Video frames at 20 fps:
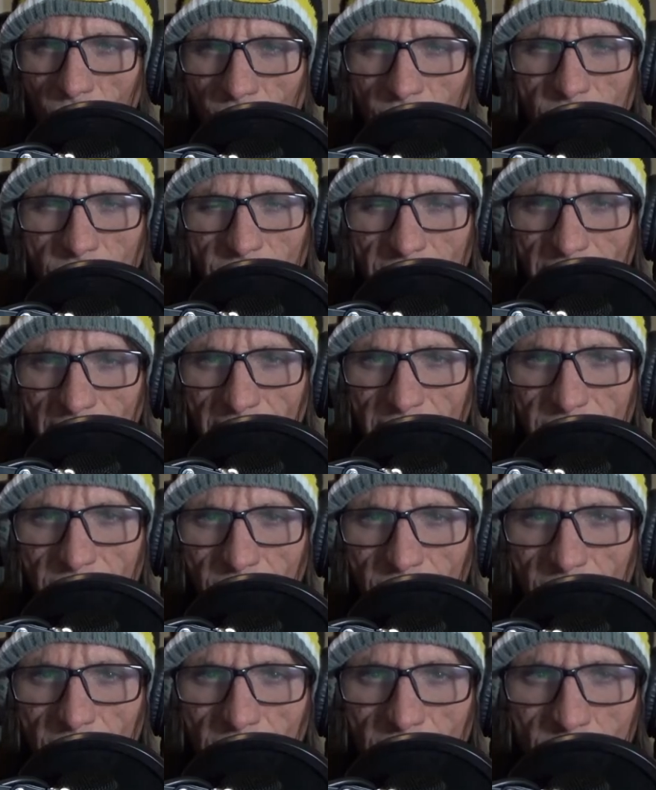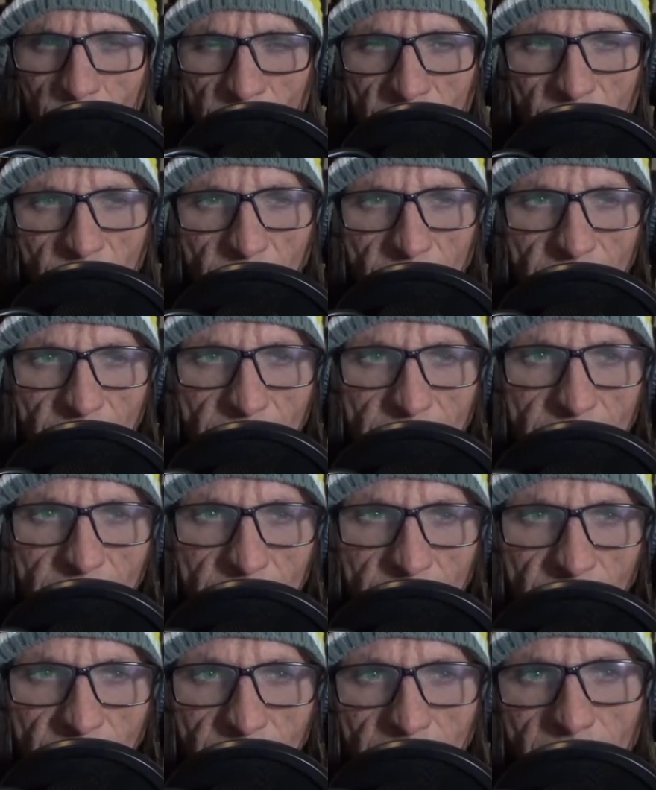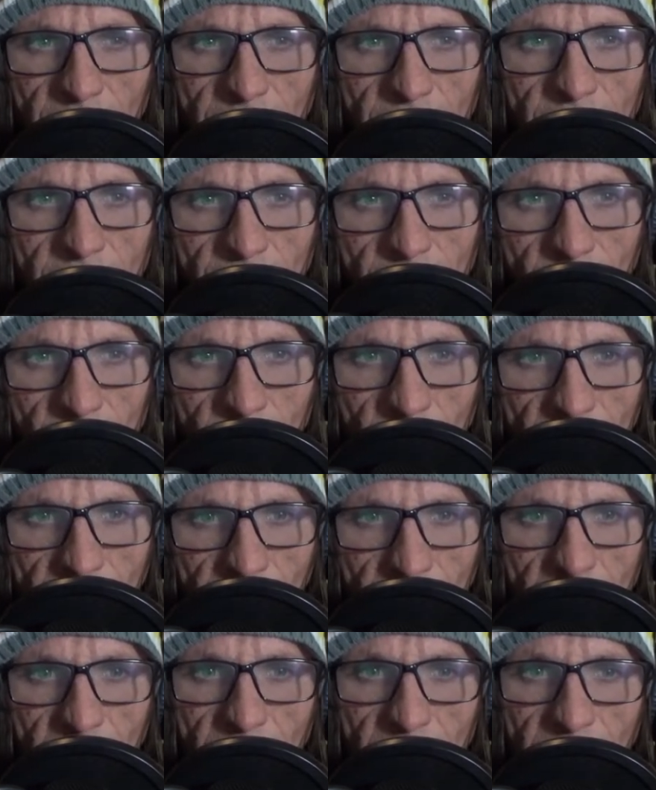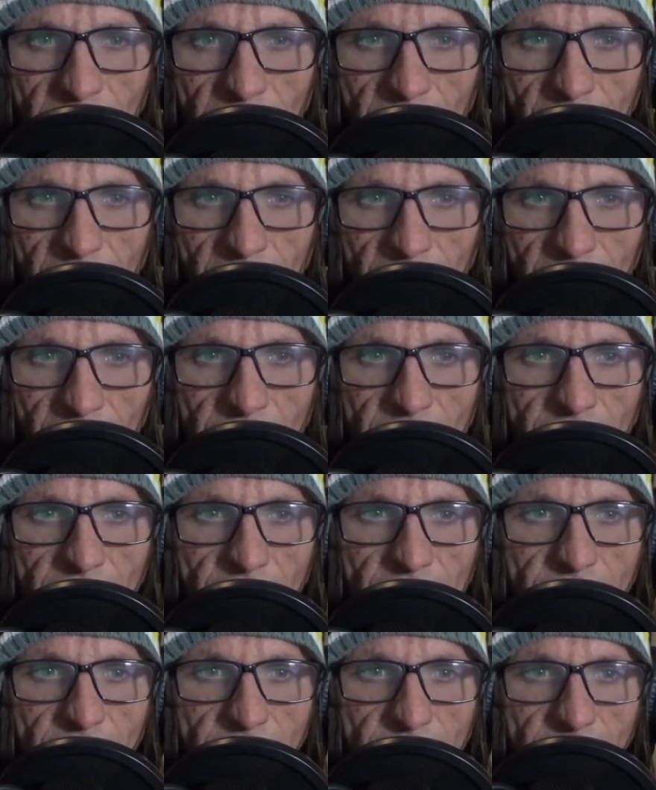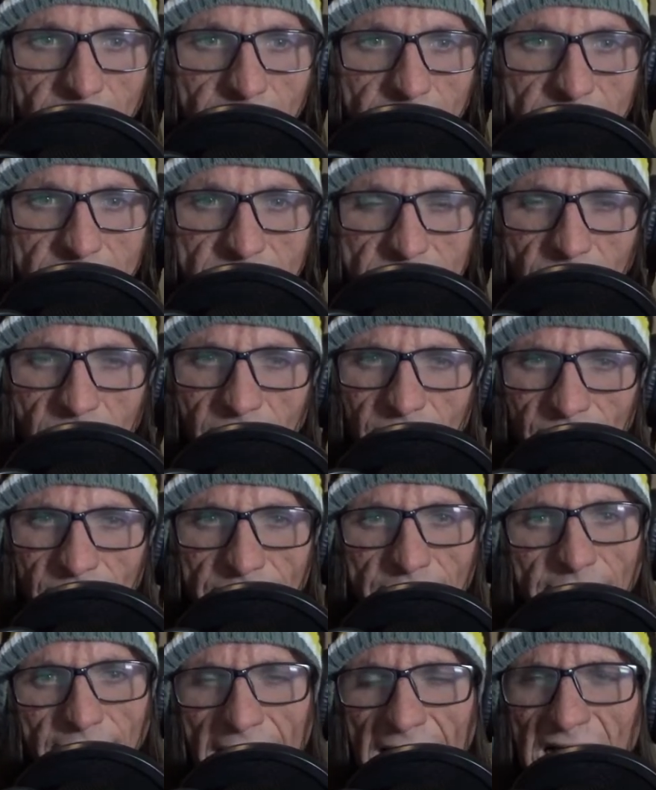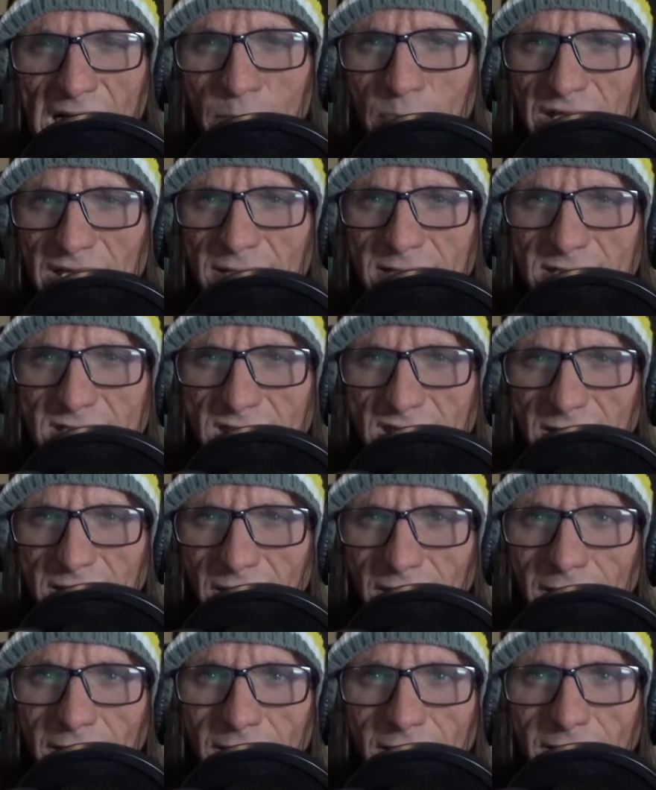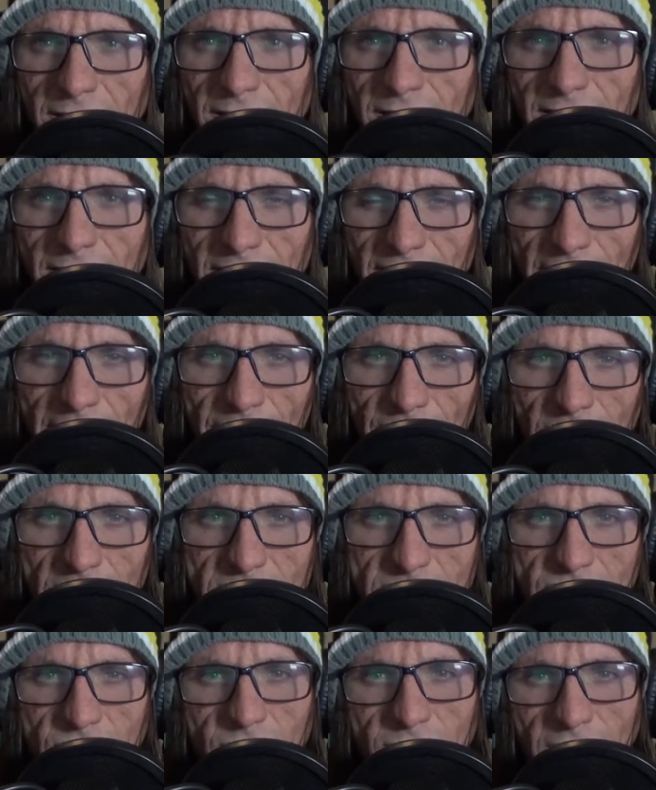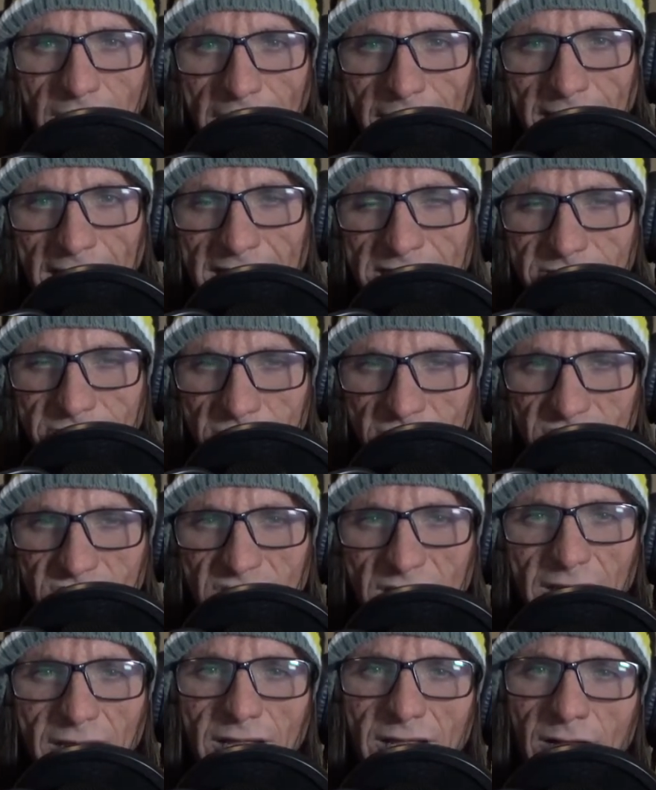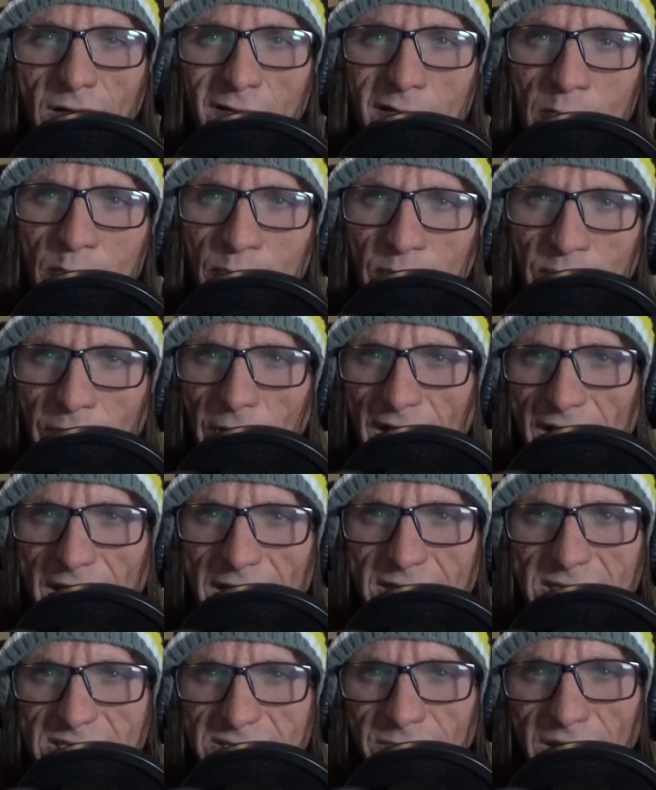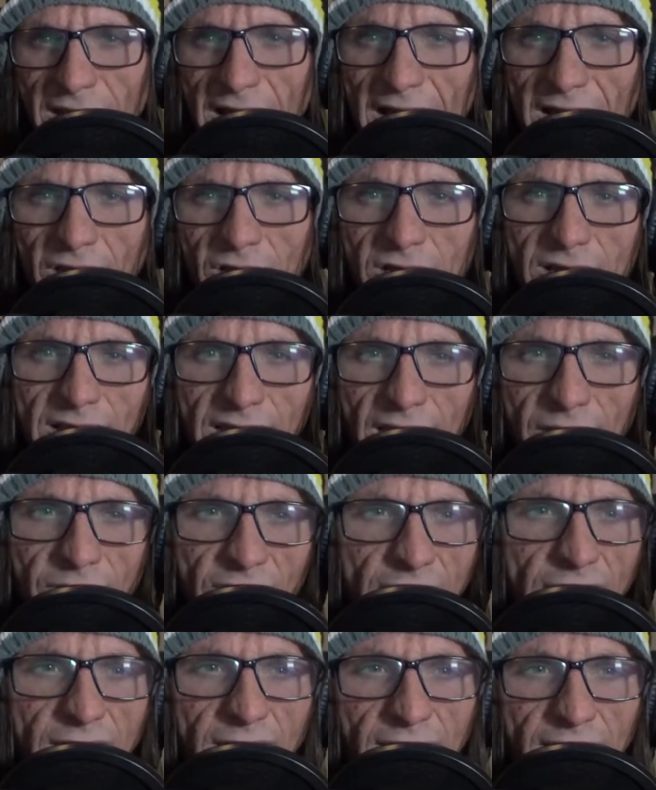ruin it or the book or anything, but when a, a, a, a certain thing happens in the in the story, that just breaks me. I couldn't even